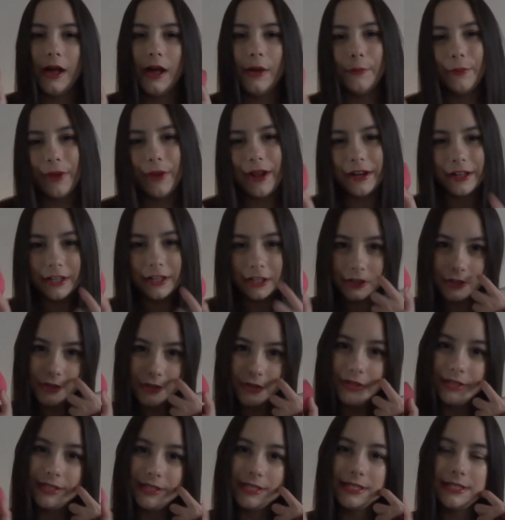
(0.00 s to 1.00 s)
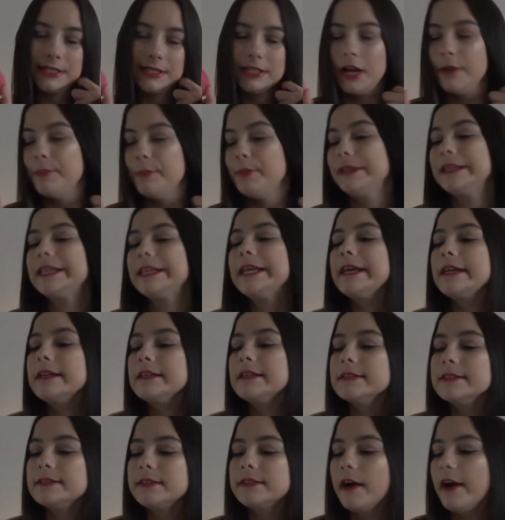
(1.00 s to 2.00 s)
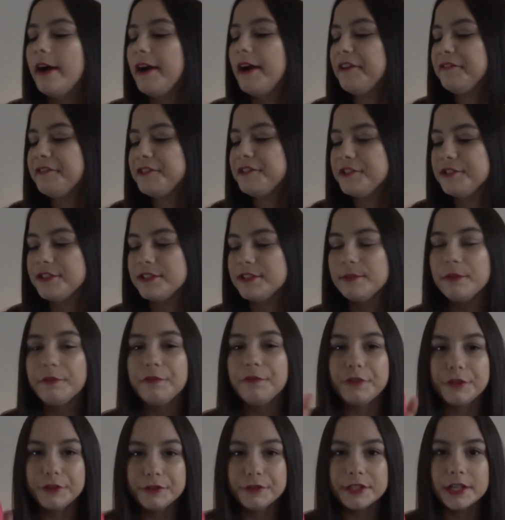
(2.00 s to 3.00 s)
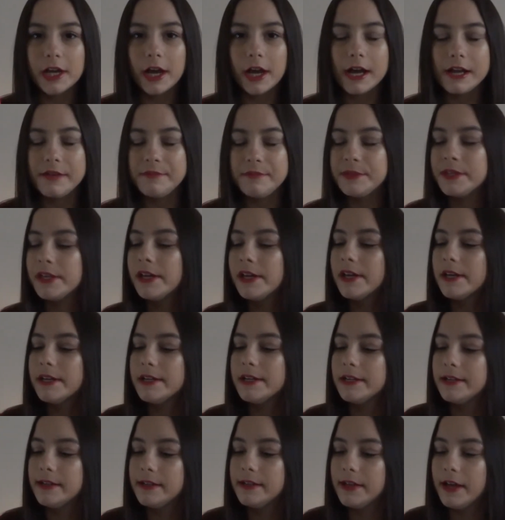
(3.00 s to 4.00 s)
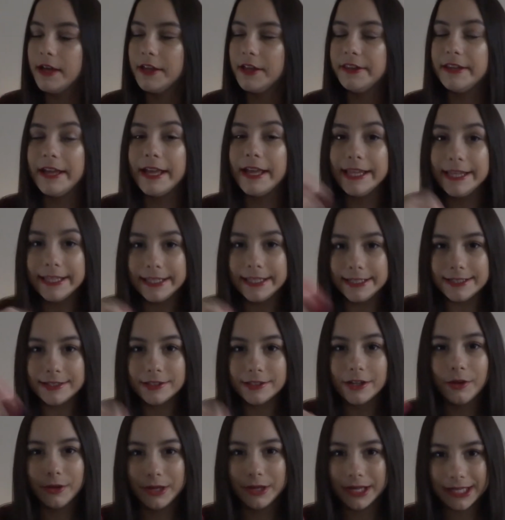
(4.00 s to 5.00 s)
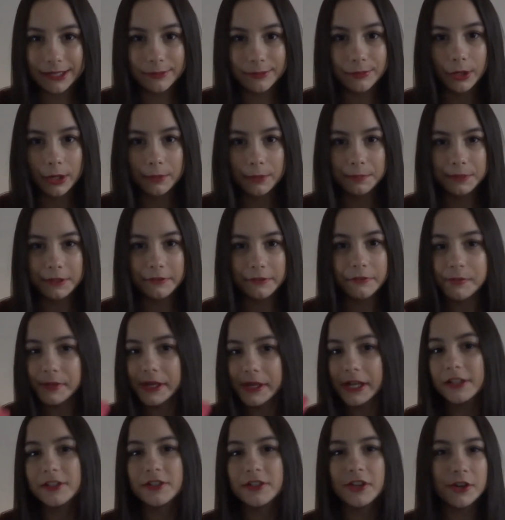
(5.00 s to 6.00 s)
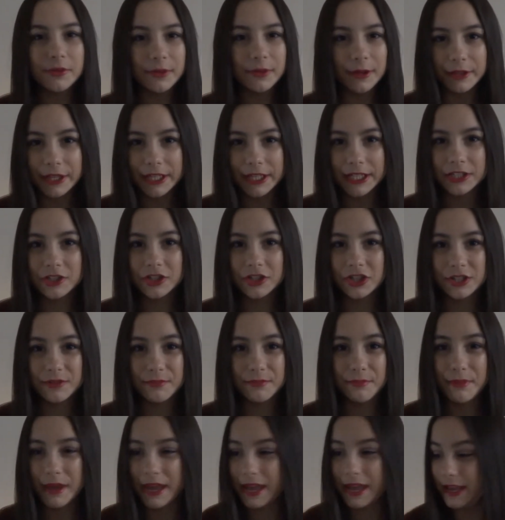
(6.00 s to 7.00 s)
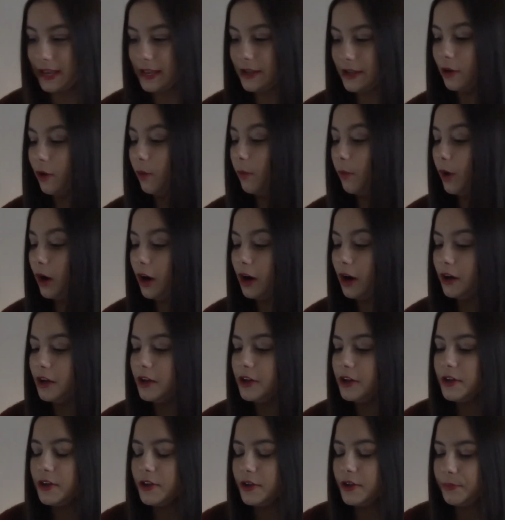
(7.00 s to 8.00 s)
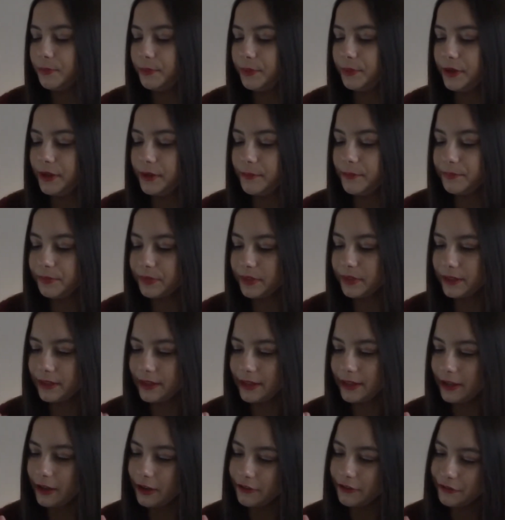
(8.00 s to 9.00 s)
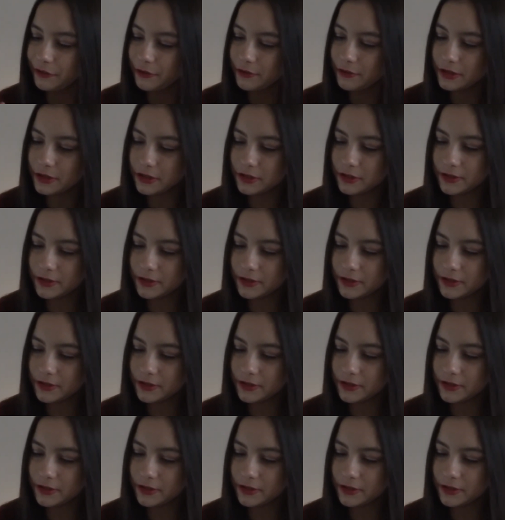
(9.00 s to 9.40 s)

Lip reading: when I use these type of things, I have to use them a few times and then they start working properly for me. I don't know if that's just me or what, but I've only